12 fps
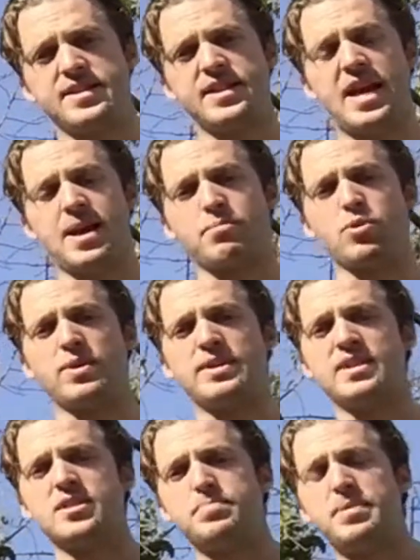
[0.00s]
today I'm going
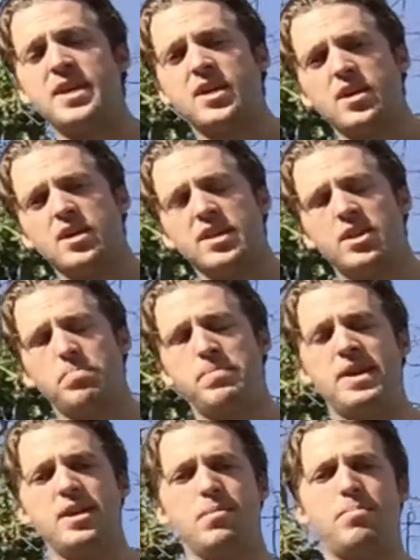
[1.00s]
to speak a little
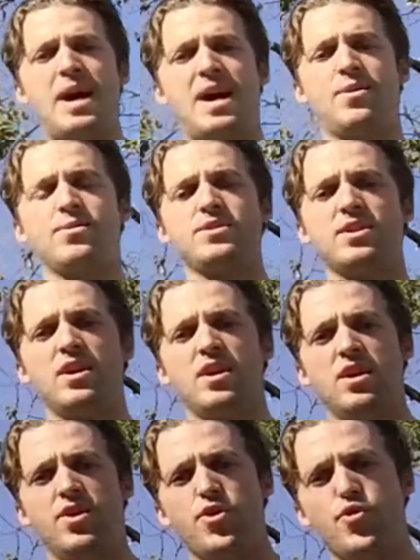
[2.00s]
bit about
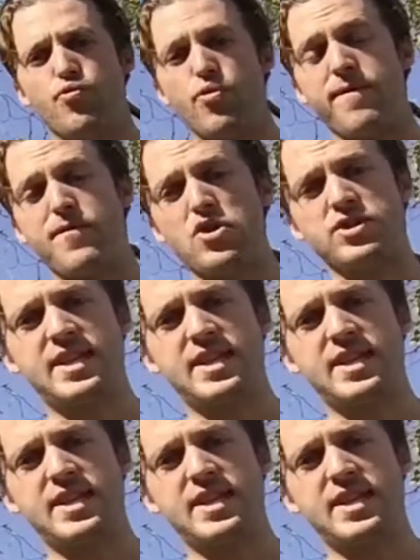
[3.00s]
reverse